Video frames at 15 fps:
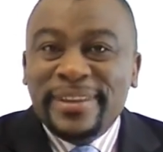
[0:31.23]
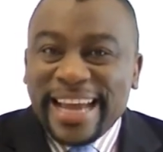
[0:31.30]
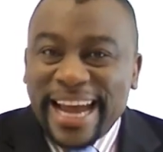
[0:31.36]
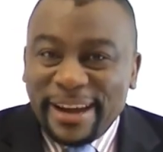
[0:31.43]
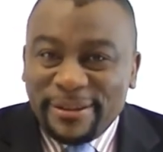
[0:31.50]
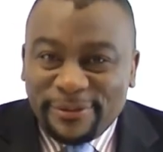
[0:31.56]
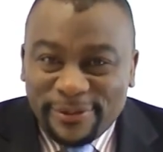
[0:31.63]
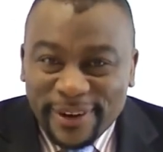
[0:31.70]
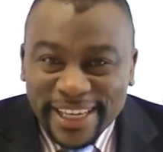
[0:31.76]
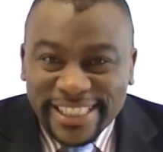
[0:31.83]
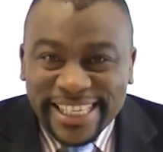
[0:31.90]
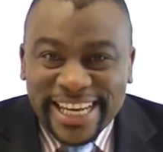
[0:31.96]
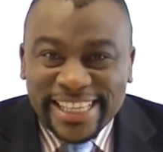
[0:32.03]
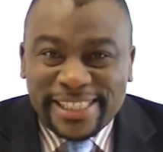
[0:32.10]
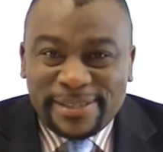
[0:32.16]
and
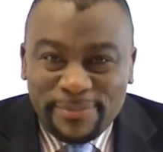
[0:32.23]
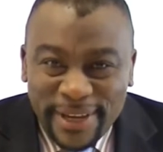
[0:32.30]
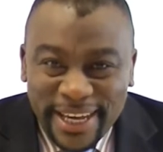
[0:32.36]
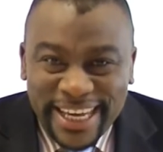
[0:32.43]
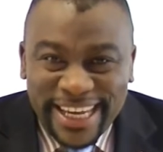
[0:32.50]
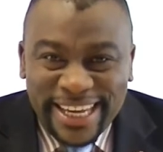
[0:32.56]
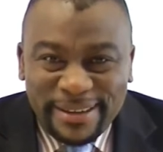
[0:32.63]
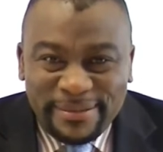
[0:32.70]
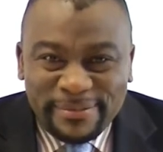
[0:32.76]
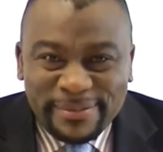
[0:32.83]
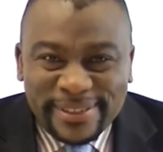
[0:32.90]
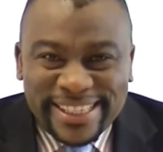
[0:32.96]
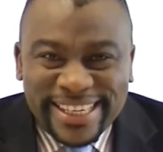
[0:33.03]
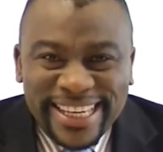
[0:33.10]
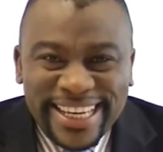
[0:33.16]
freshest
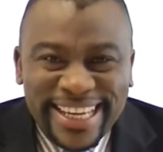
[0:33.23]
memes.